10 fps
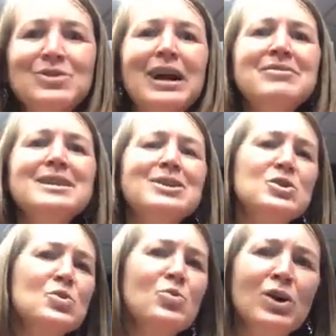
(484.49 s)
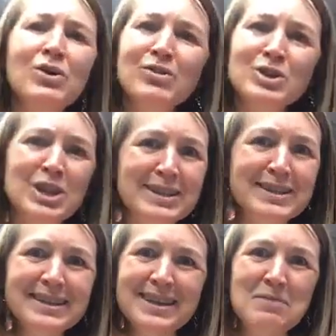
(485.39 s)
drives us to work for
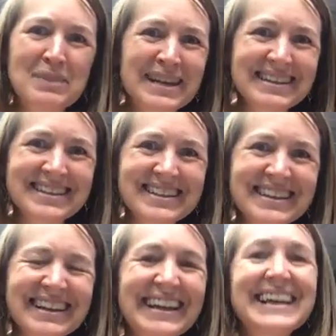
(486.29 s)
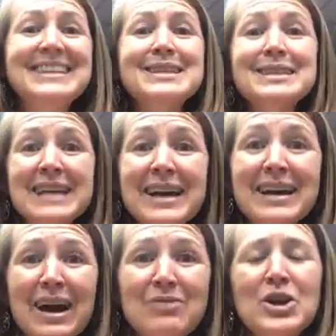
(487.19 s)
justice and peace,
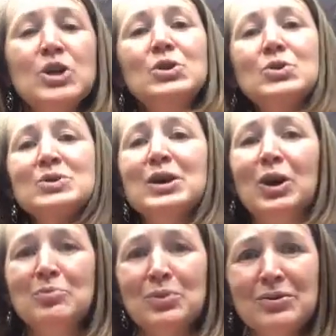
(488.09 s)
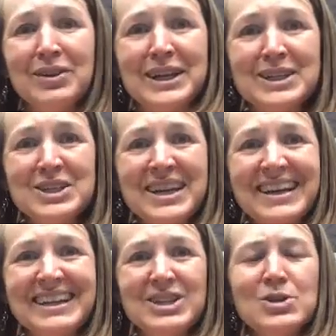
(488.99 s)
instead of using our privilege
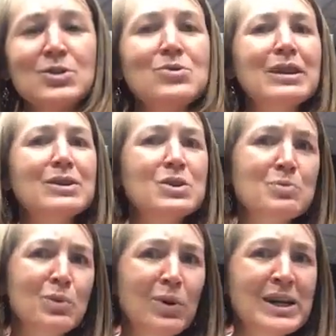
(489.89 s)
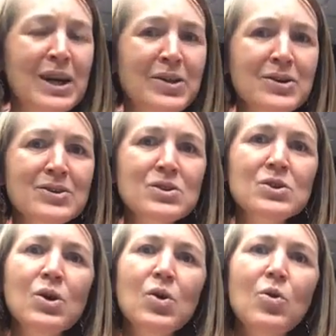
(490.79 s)
to exploit
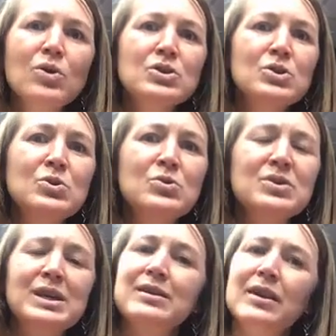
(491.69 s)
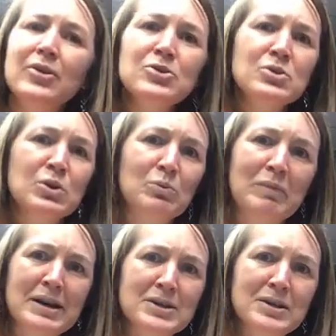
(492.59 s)
others or to say that others
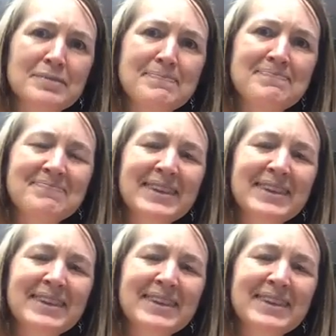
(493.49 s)
don't matter.